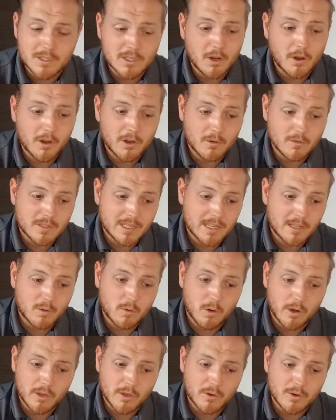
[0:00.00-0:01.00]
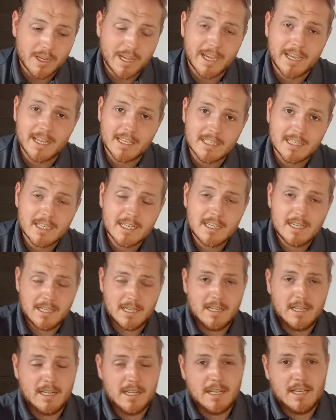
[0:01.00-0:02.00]
retired altogether quite a young age.
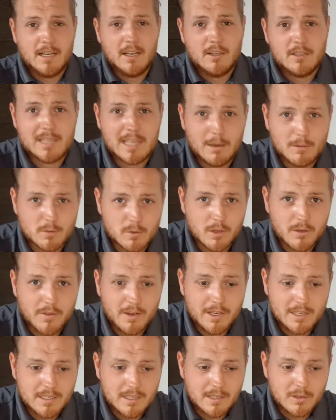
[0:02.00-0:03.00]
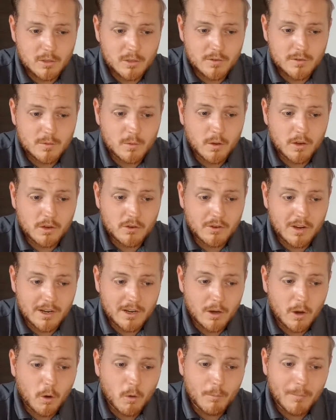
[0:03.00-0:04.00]
So that was one of the reasons, another reason why Grant
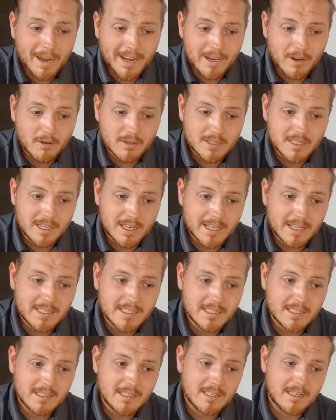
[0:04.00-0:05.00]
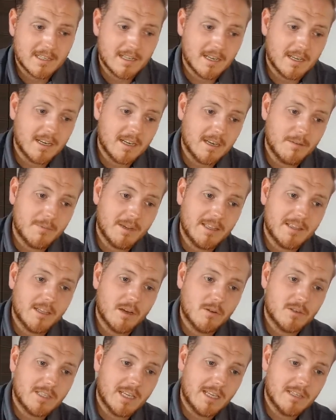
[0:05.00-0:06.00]
Holt made it onto the list um, in
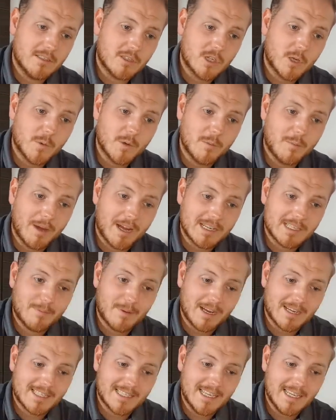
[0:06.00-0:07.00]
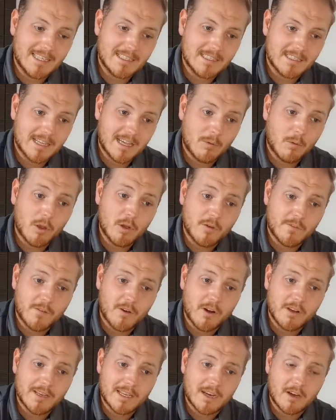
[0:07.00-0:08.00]
those seasons. A couple of back-to-back -back seasons there. What you'll
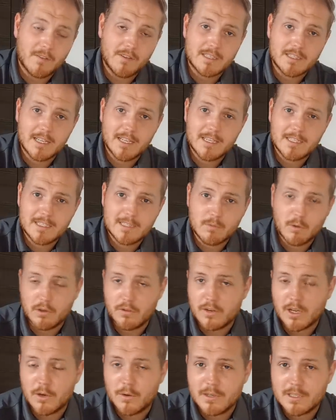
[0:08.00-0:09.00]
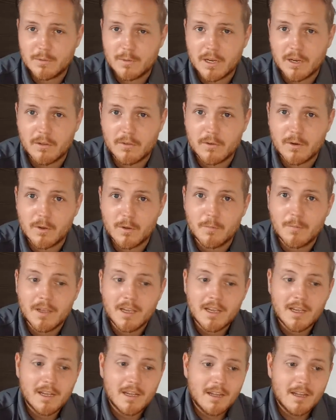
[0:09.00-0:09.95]
find out on this list, what you'll notice as we go through them,